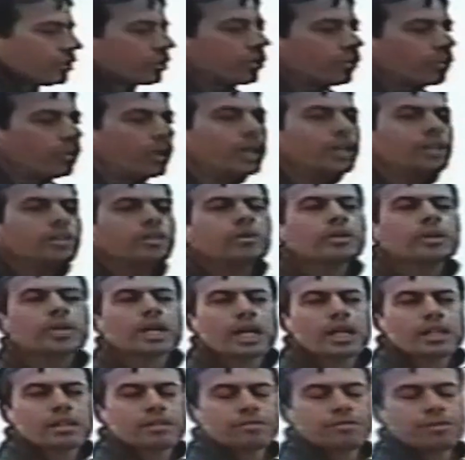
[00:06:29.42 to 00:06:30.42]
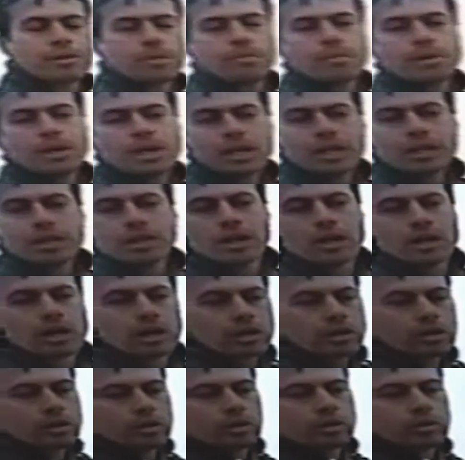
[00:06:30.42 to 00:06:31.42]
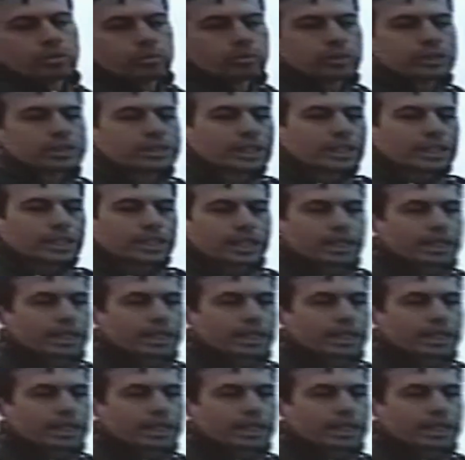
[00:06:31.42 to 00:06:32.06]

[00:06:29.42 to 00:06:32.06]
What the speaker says: So when you get familiar with the